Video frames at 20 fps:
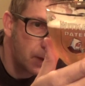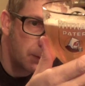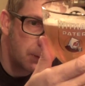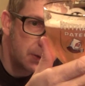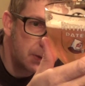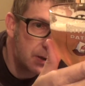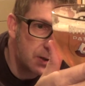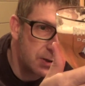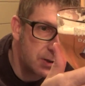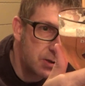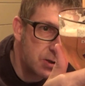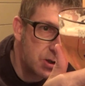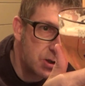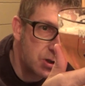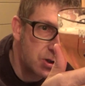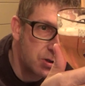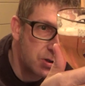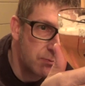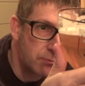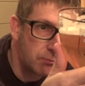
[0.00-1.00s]

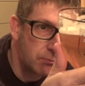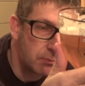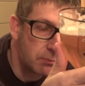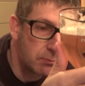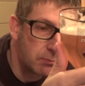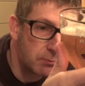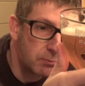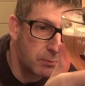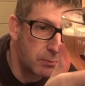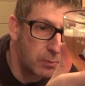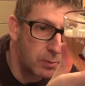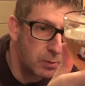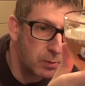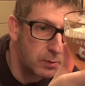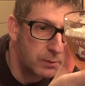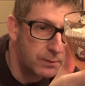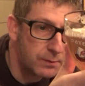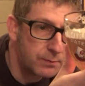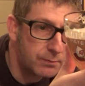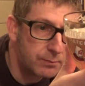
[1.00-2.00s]
because
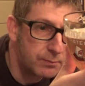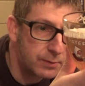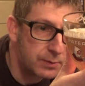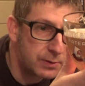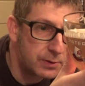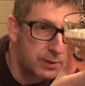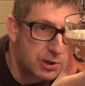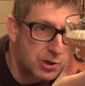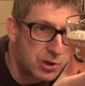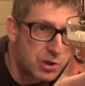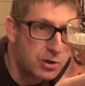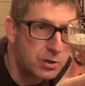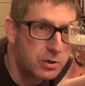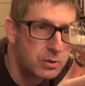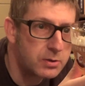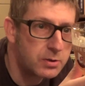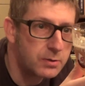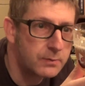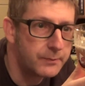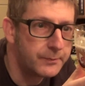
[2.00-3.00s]
this is
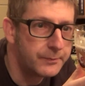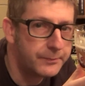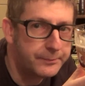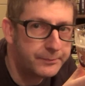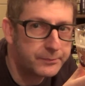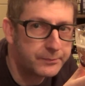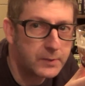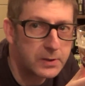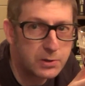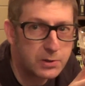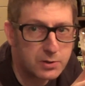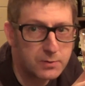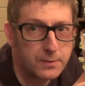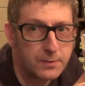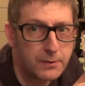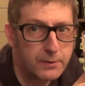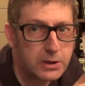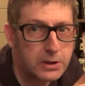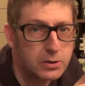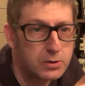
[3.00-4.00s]
good. This is
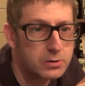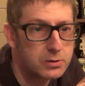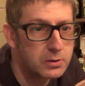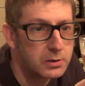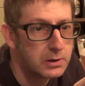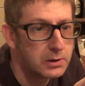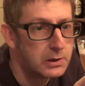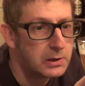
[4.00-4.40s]
very good.